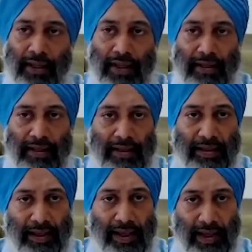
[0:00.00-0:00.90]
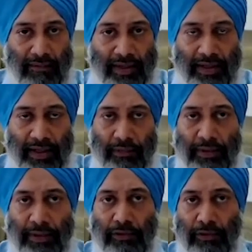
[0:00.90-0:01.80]
And they have
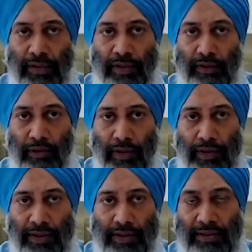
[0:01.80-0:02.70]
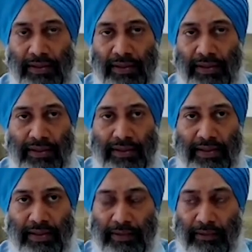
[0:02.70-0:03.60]
attempted to make toilets in the
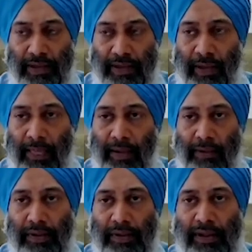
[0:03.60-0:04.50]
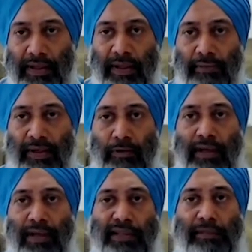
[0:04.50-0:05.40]
city as well. But the attempt
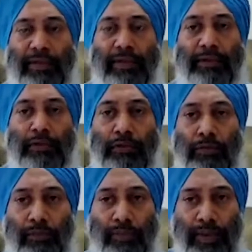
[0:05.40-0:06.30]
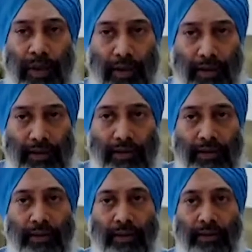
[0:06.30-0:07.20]
only has been to plant
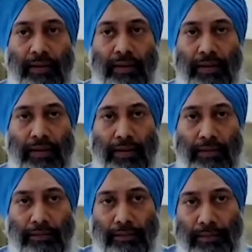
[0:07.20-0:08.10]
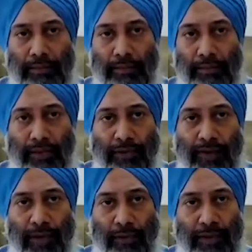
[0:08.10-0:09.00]
a
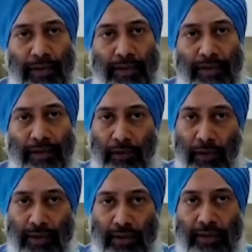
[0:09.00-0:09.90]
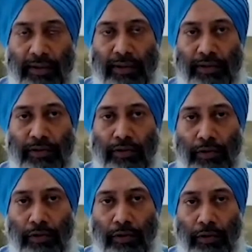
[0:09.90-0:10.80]
prefabricated toilet. There is
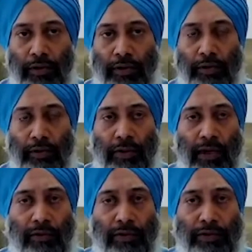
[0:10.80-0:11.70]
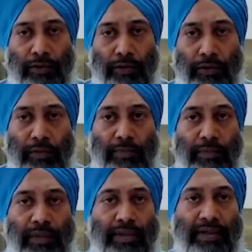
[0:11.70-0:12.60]
no thought into how it's going to be
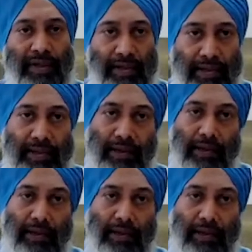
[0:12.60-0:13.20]
maintained,